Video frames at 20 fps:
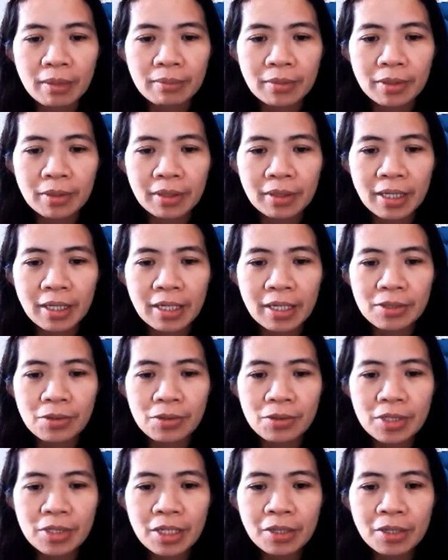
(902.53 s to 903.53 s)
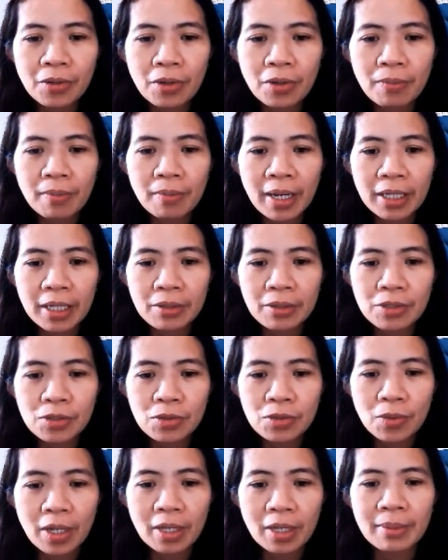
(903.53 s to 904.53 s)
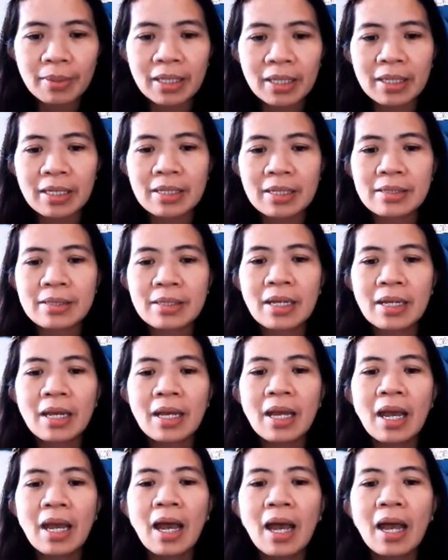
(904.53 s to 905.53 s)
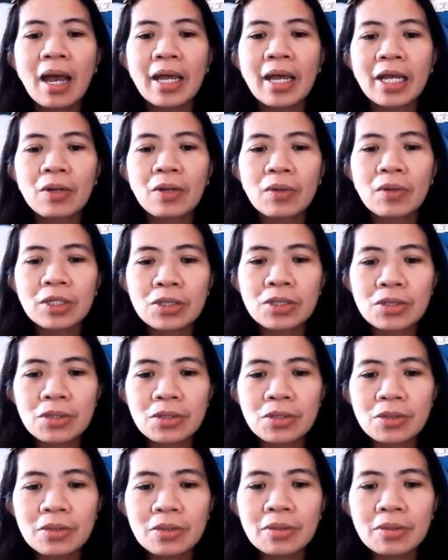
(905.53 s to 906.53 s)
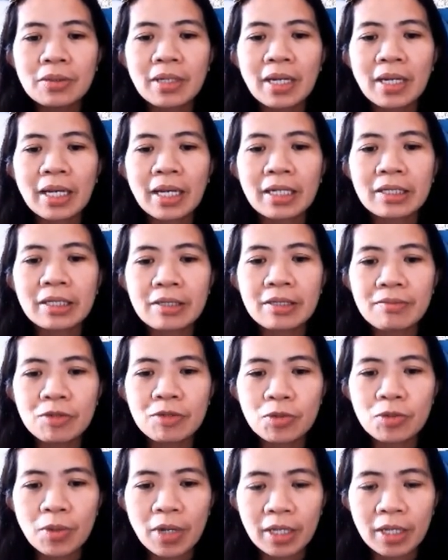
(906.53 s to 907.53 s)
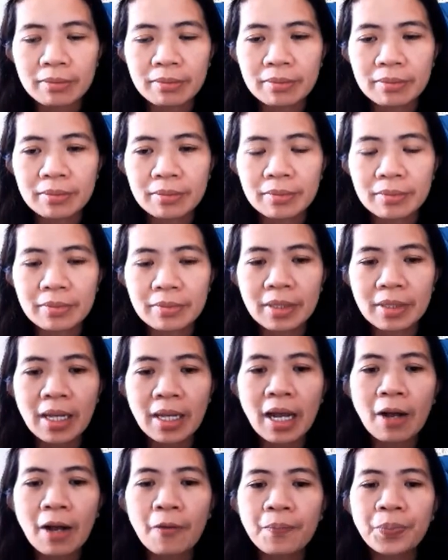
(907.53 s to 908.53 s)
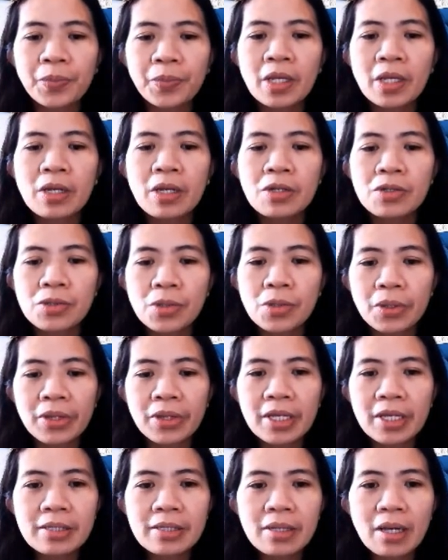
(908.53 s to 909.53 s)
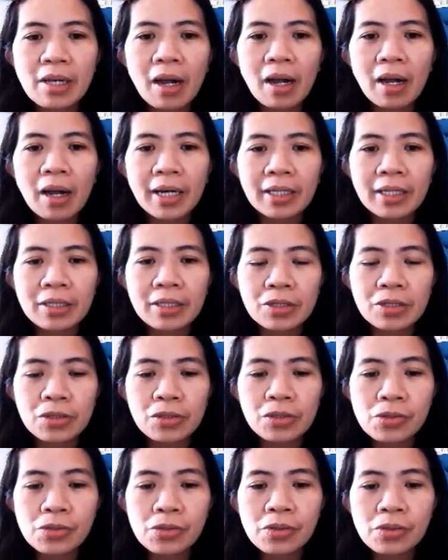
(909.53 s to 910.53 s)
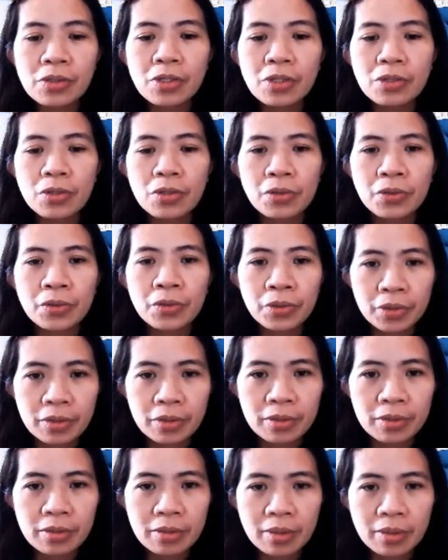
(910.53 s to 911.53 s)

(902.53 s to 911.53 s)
Okay, so 0 minus 12, it is equal to negative 12. Now, so these are the two roots.